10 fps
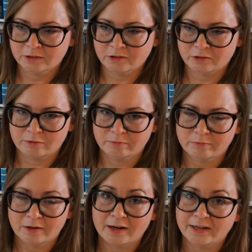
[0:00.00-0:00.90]
So
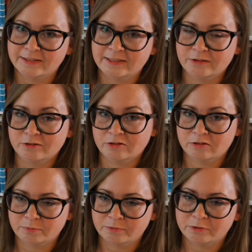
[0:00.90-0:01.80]
I need to
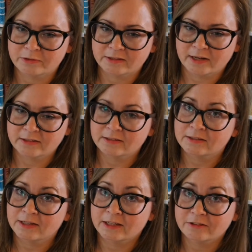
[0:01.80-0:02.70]
stop doing that
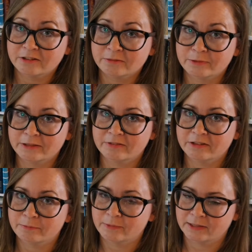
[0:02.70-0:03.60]
and just bring
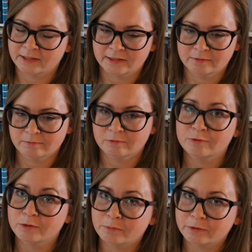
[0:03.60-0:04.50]
with me
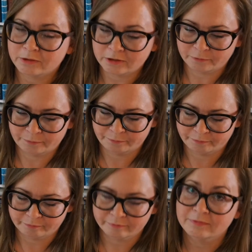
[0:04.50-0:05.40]
1 book,
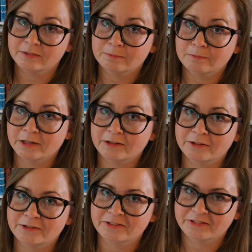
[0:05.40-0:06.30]
my
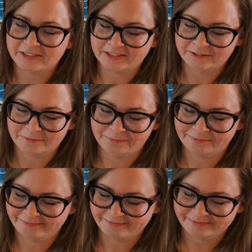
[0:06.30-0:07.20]
current read.
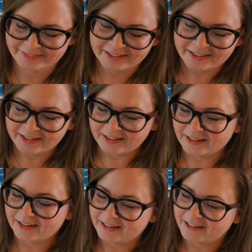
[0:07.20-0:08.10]

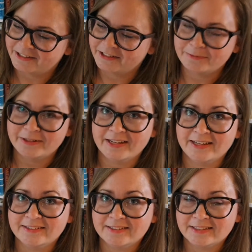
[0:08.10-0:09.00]
Number
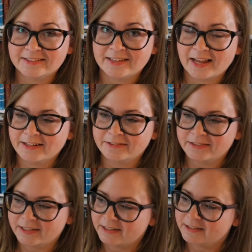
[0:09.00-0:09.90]
8 is
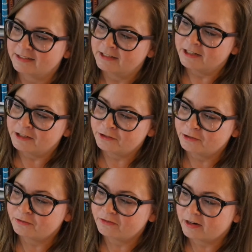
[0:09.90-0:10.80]
Annotate. Do
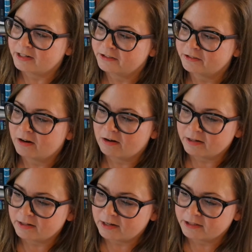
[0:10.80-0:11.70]
you write or
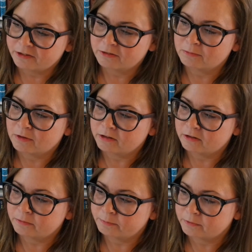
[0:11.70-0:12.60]
highlight or mark
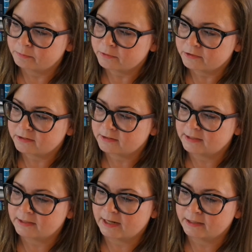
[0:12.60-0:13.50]
up your books
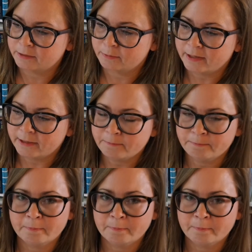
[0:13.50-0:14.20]
in any way?